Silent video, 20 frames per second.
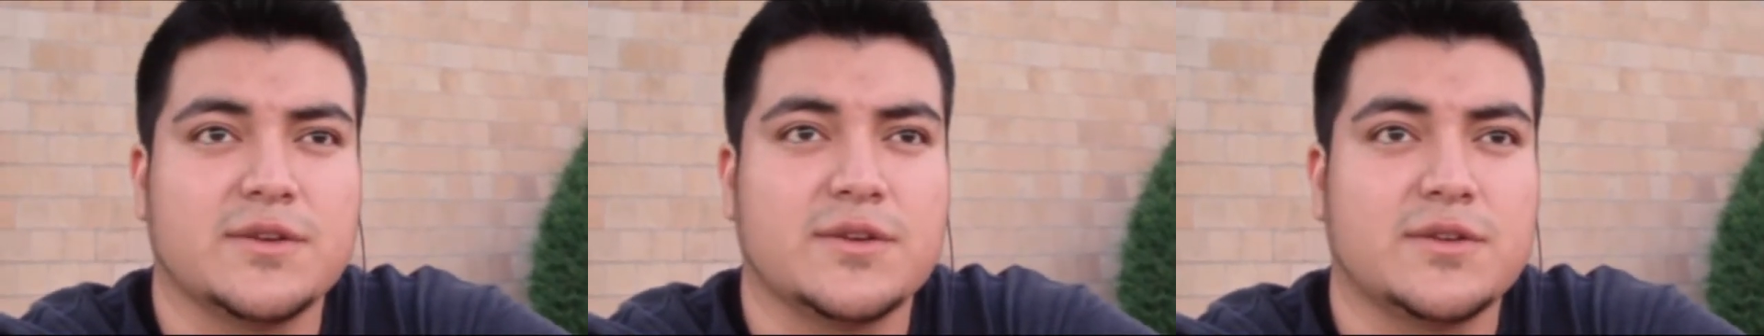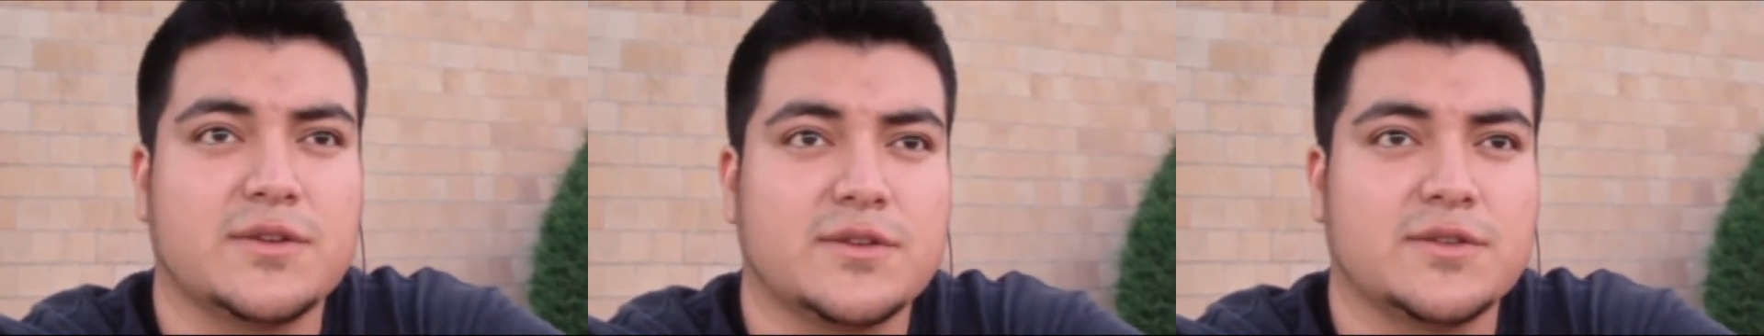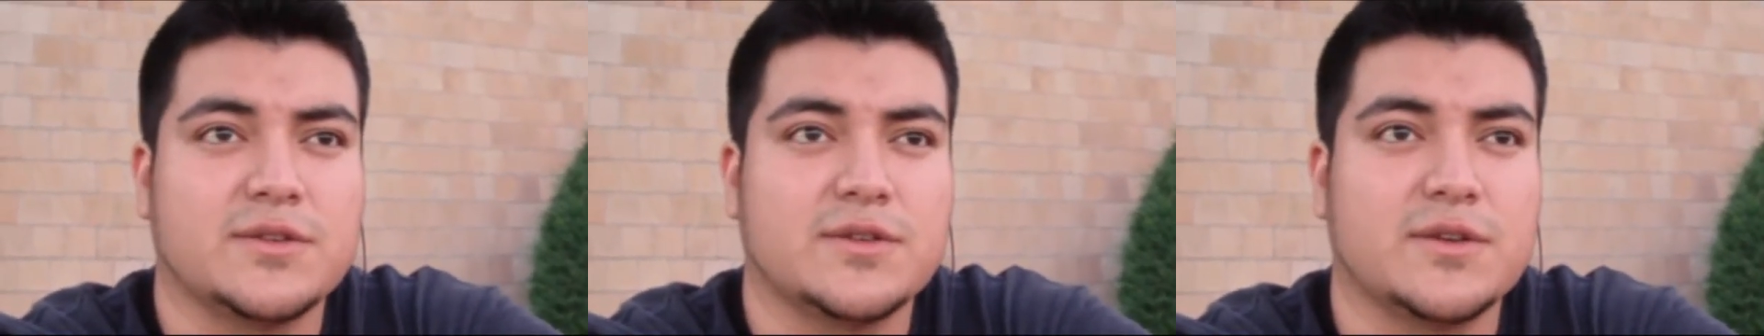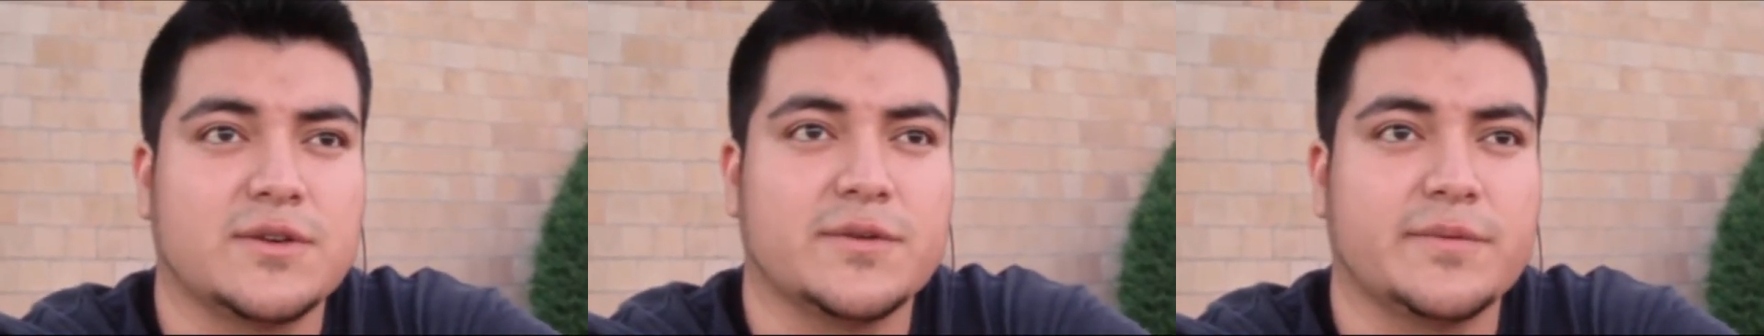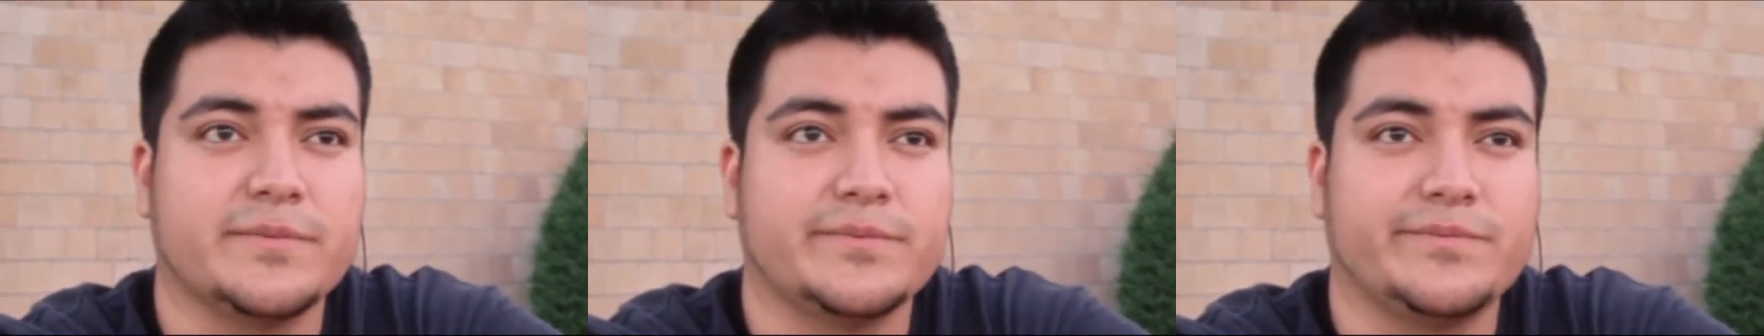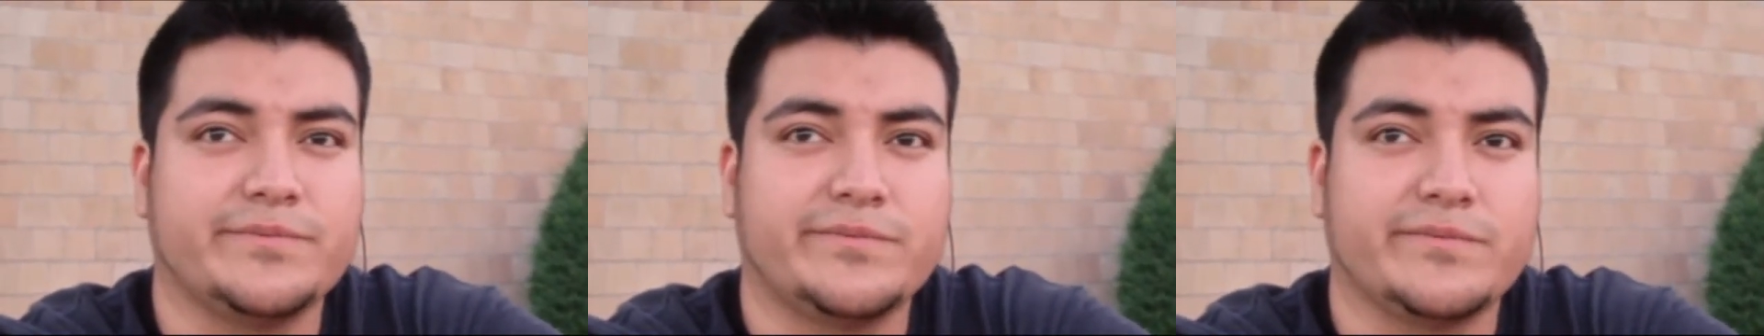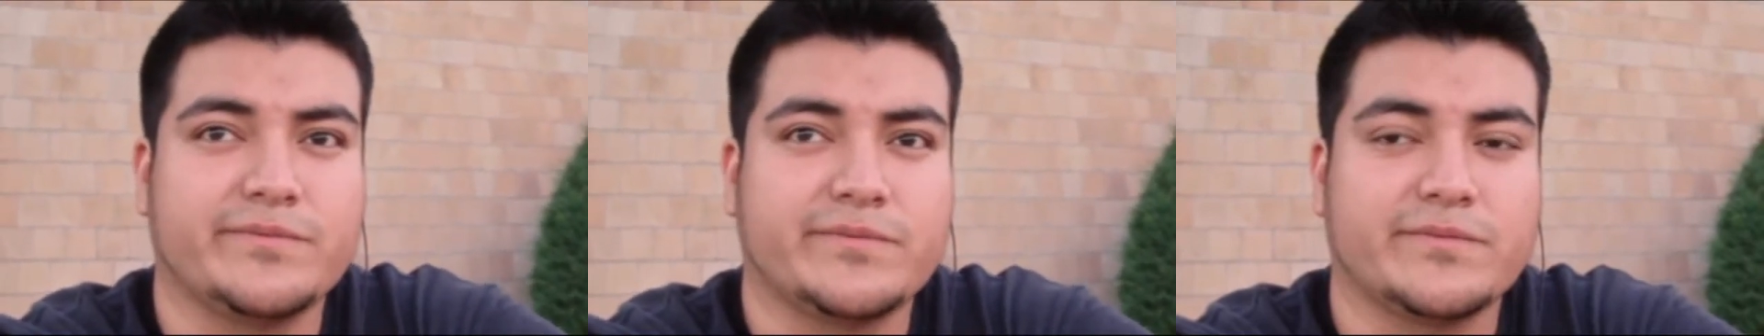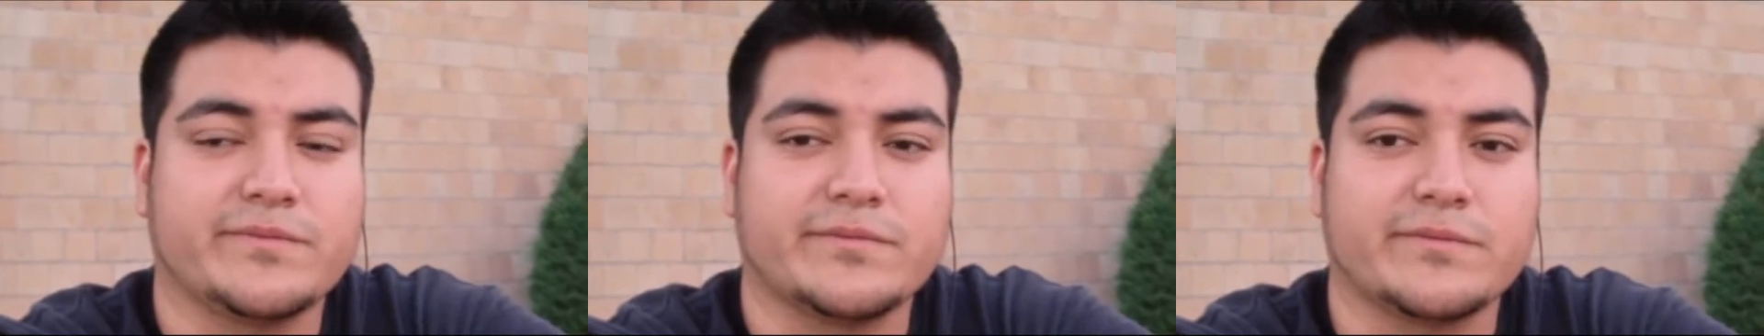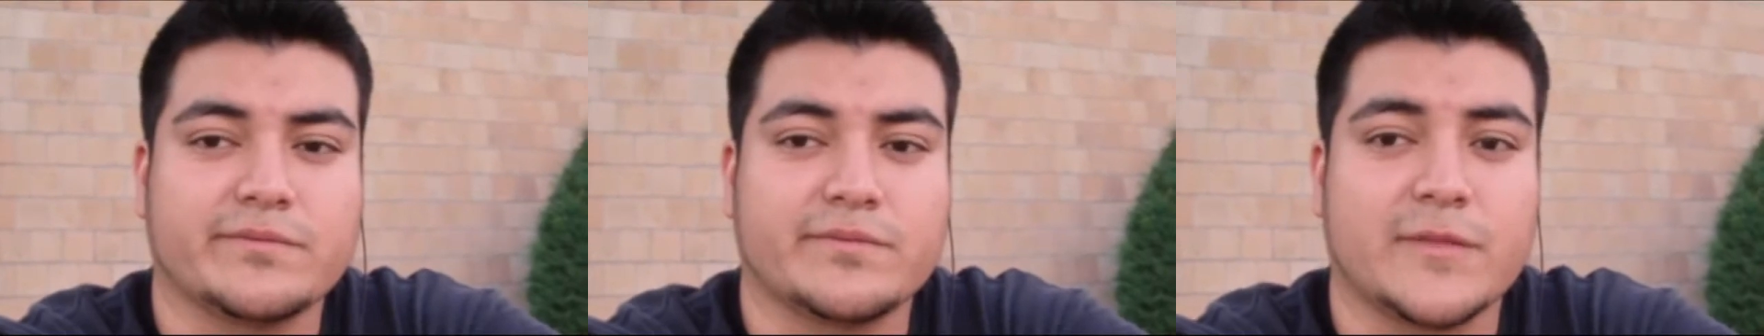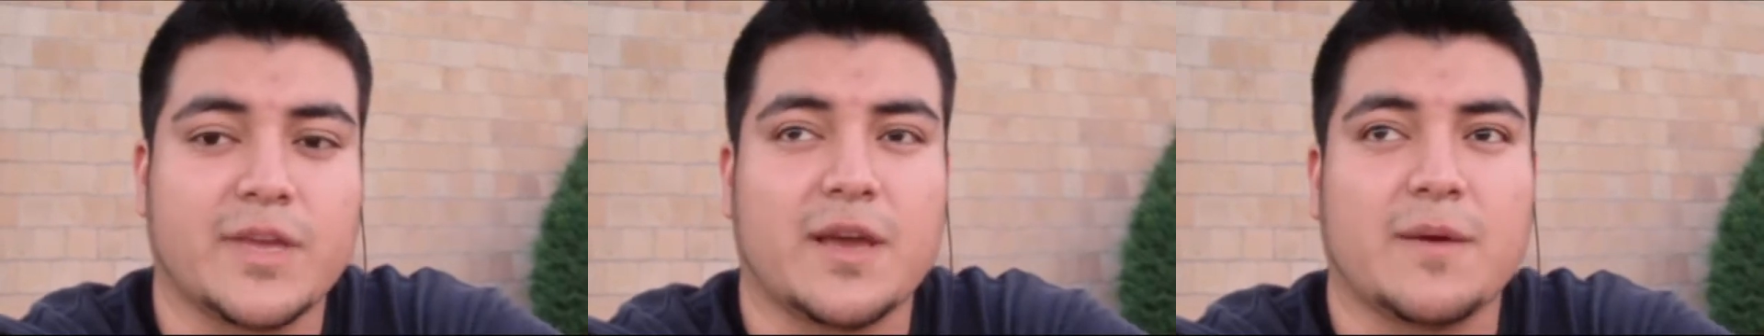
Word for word: So yeah